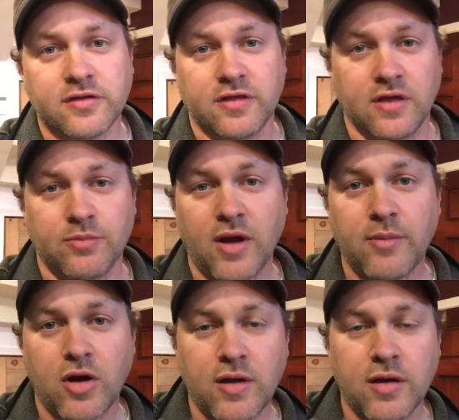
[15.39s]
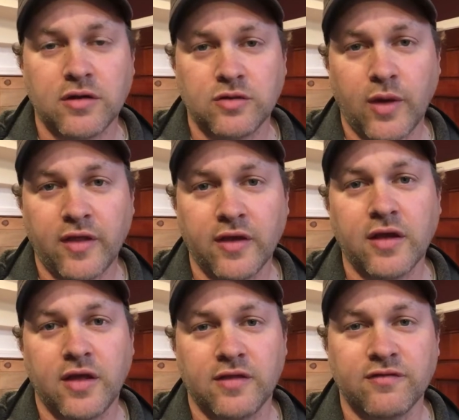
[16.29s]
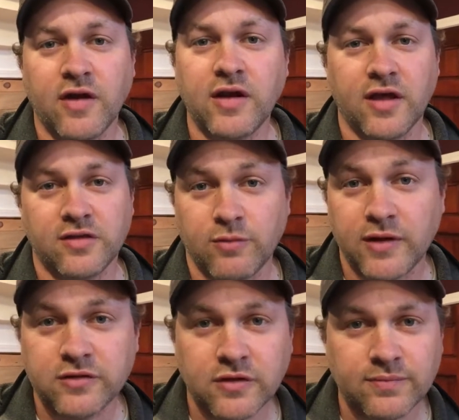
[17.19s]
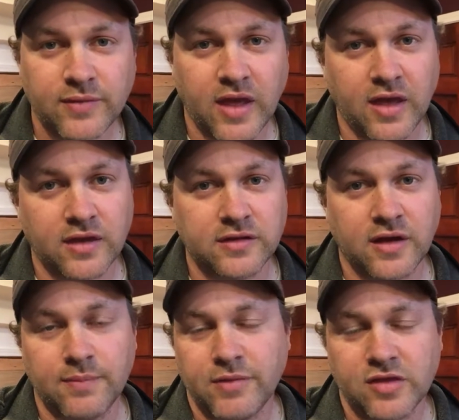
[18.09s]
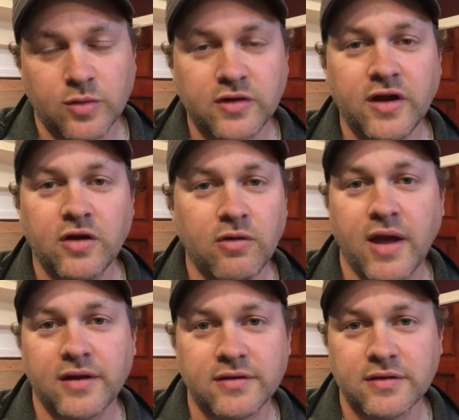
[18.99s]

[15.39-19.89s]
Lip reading: the primary dwelling in the front as a rental, and it's worked out great.